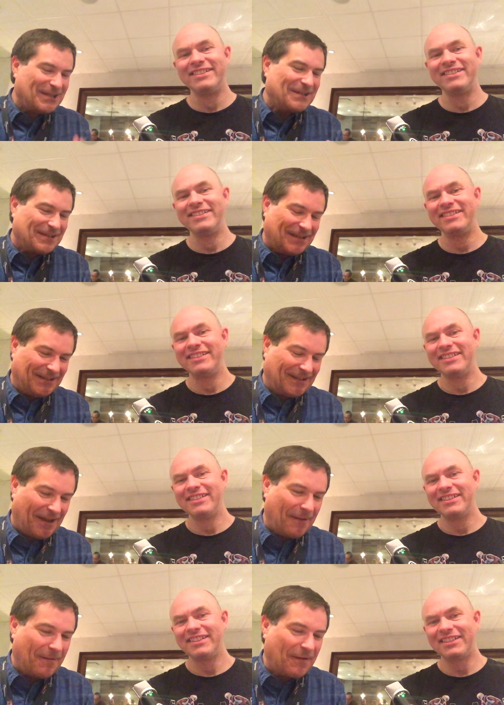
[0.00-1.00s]
Speaker 1: at
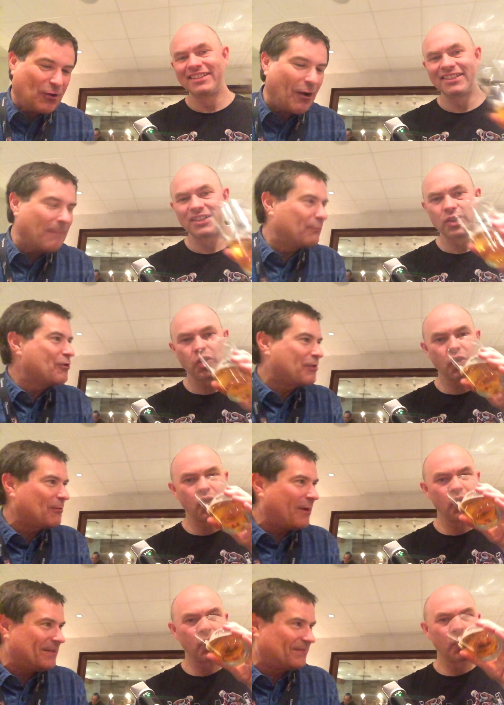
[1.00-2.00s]
quite brutal
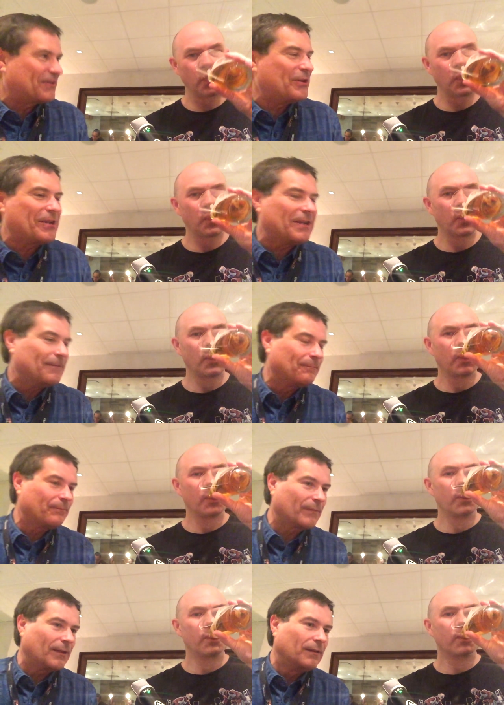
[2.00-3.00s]
ways of doing it,
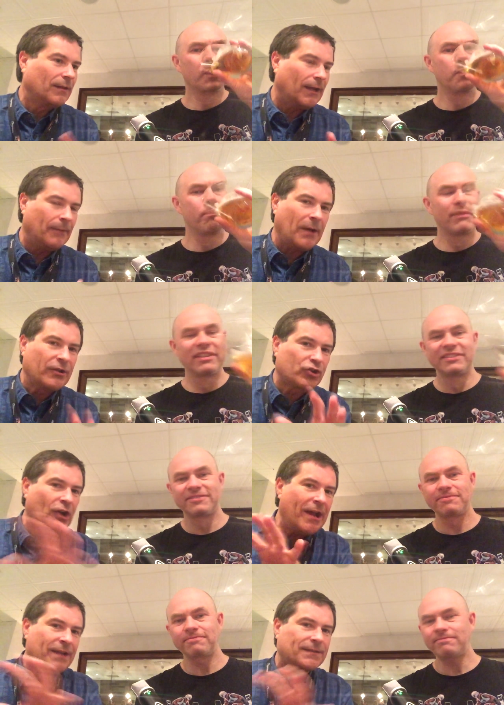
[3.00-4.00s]
um, and
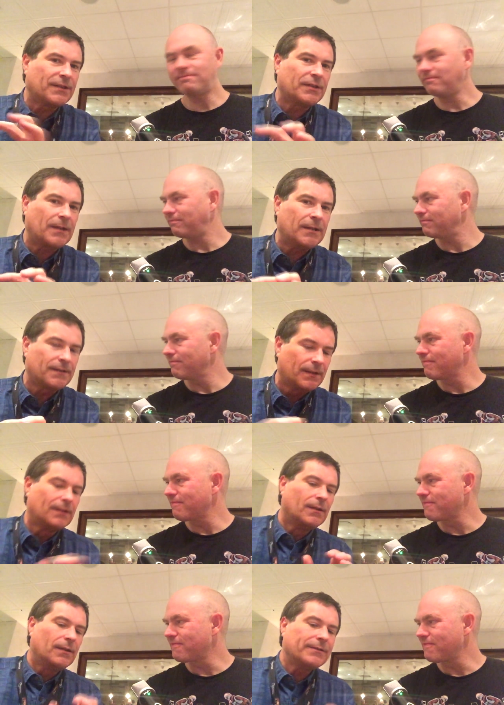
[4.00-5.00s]
trying to. And
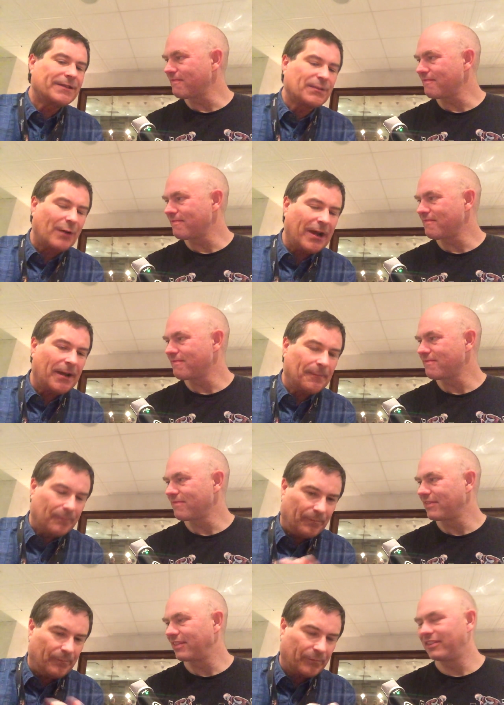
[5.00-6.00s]
this is where
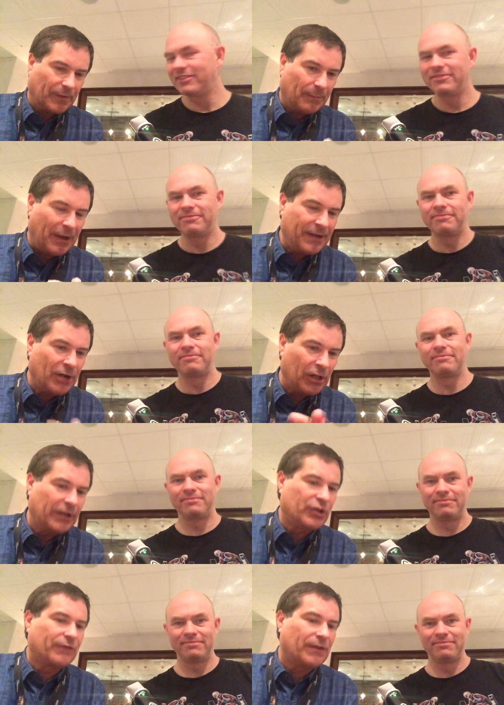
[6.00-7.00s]
my
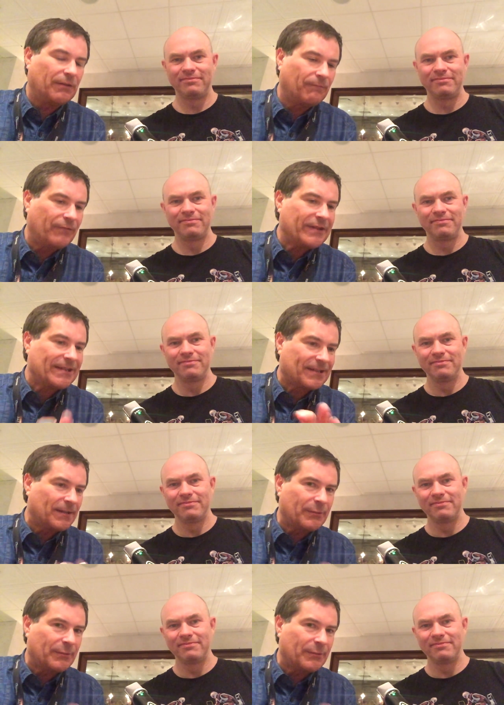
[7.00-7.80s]
knowledge of the physics and the